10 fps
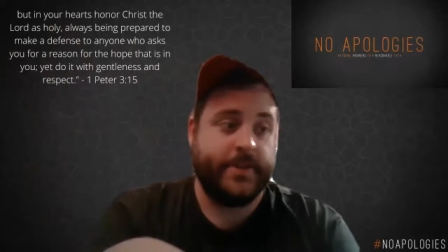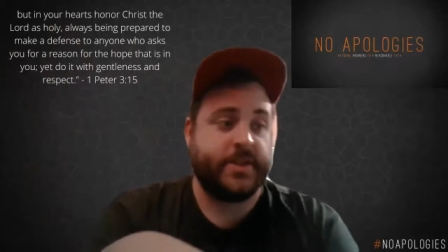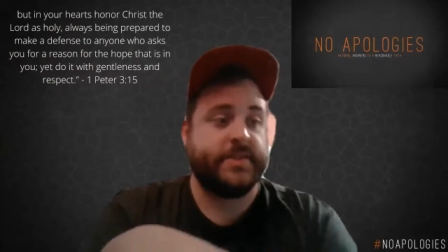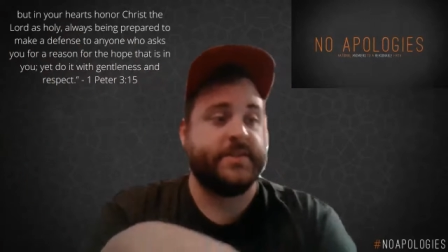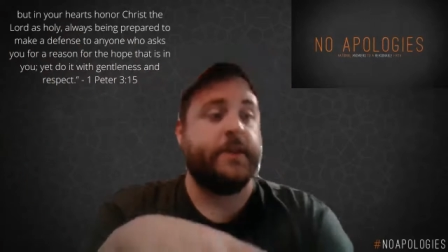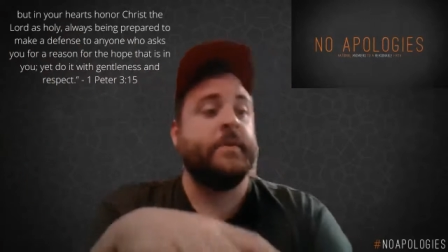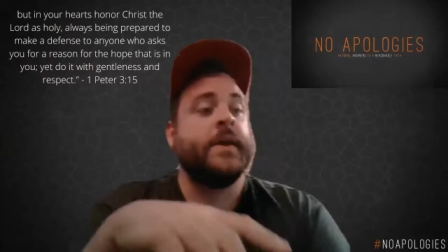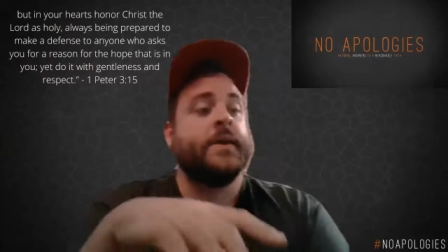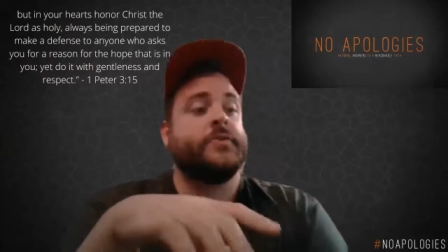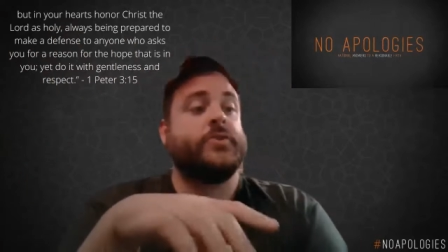Check this out.
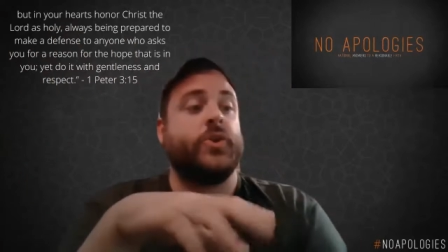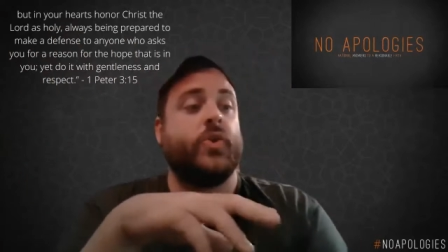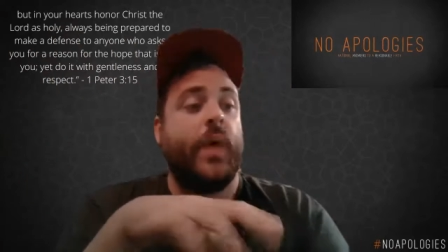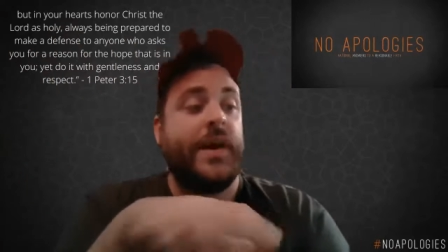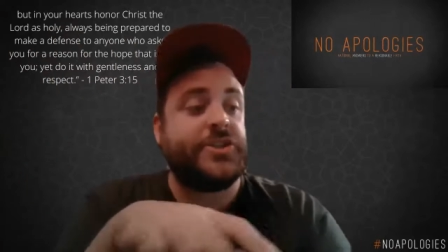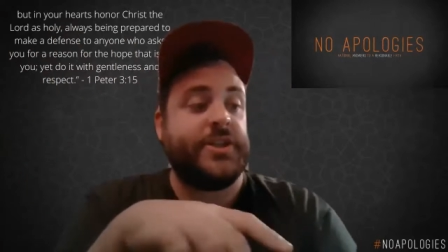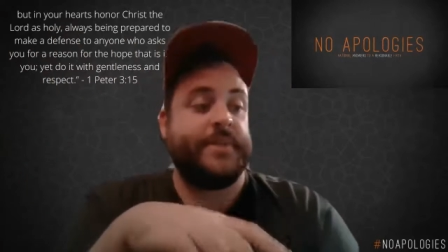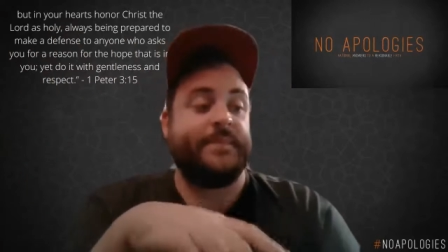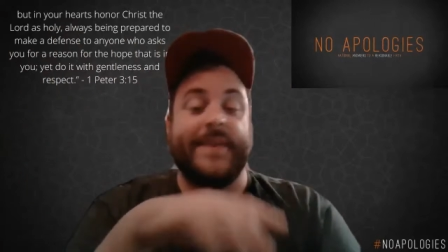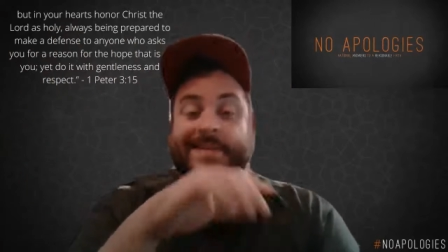So the
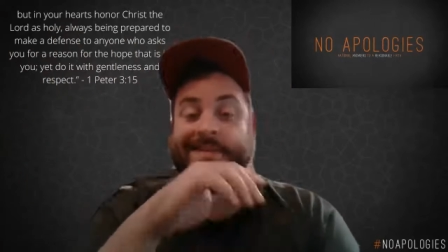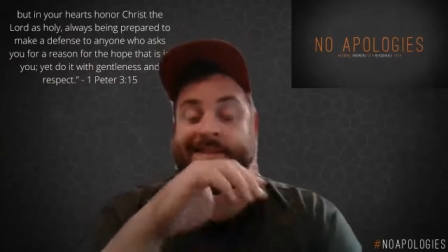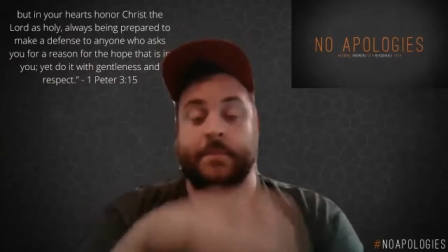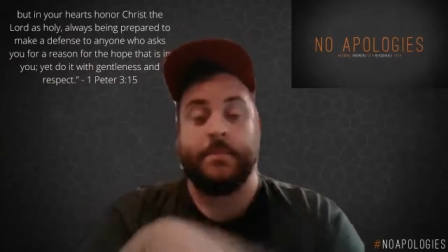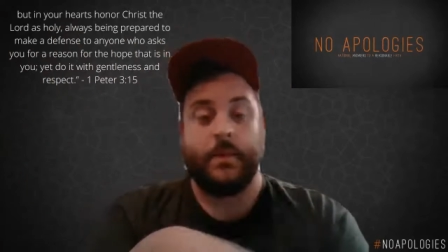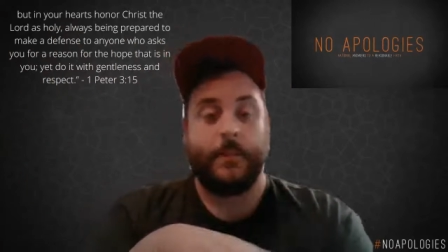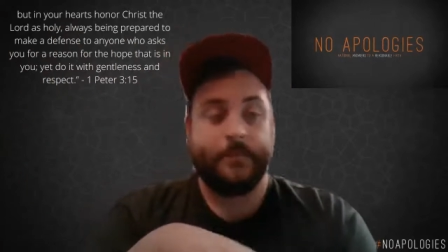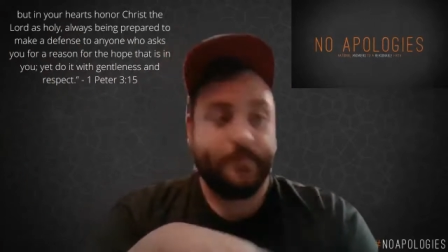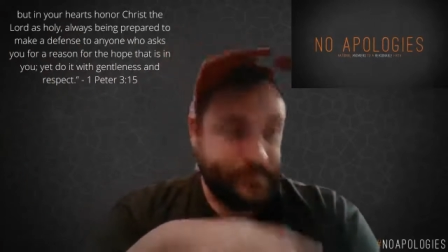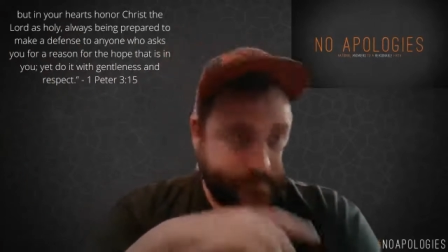question is simple
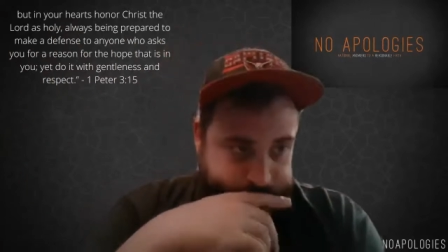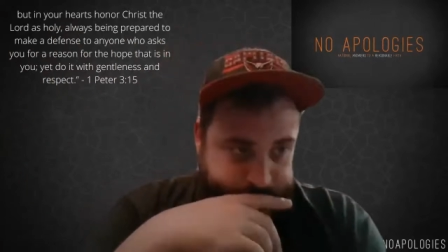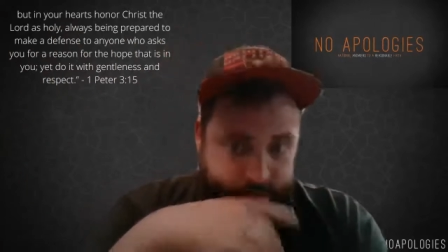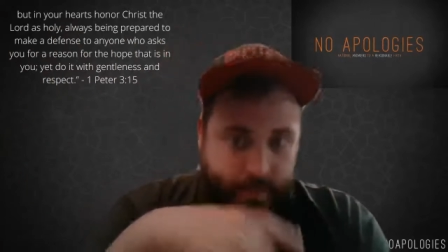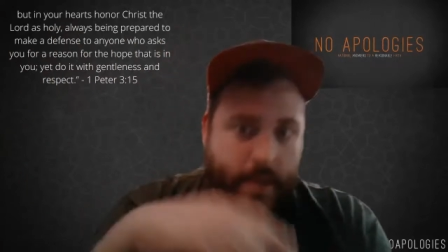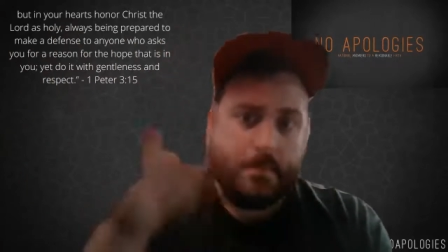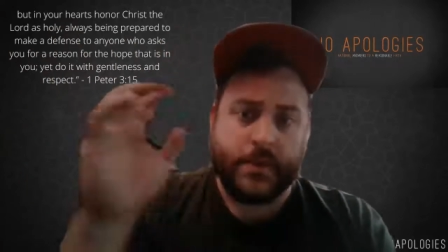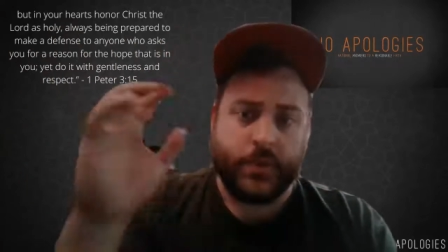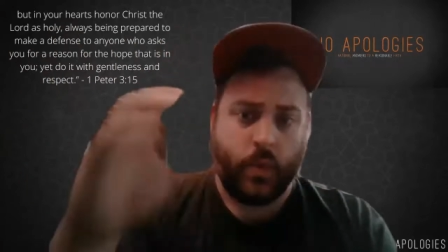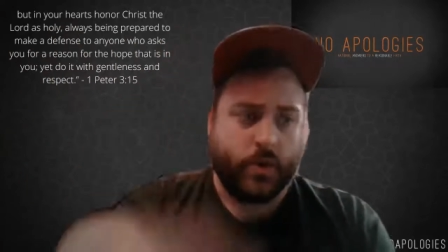about
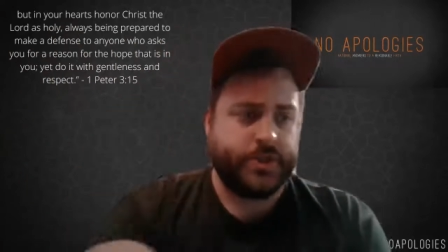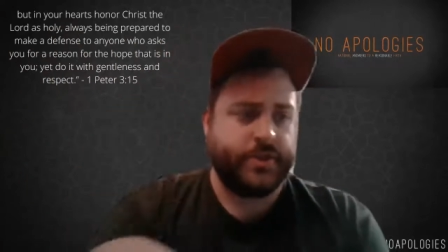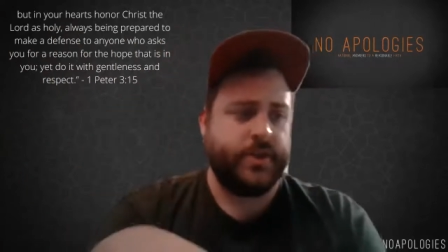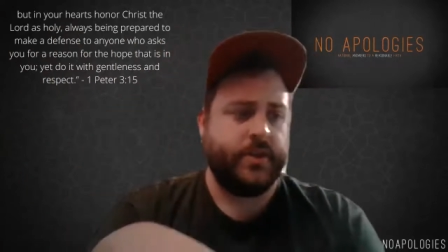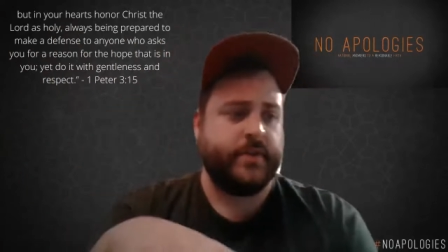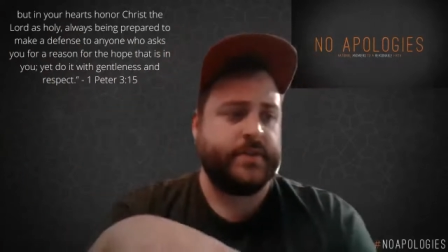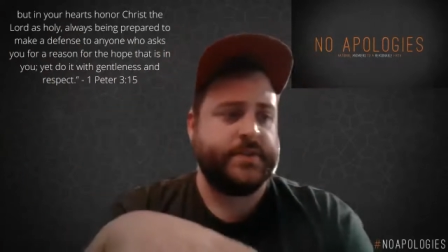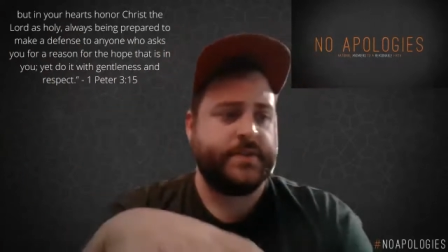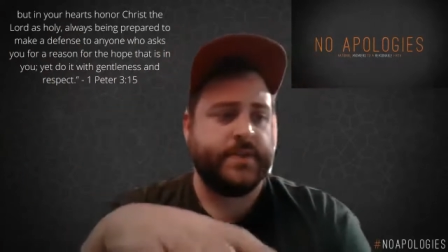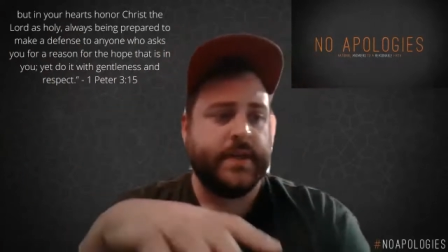the origin of the universe.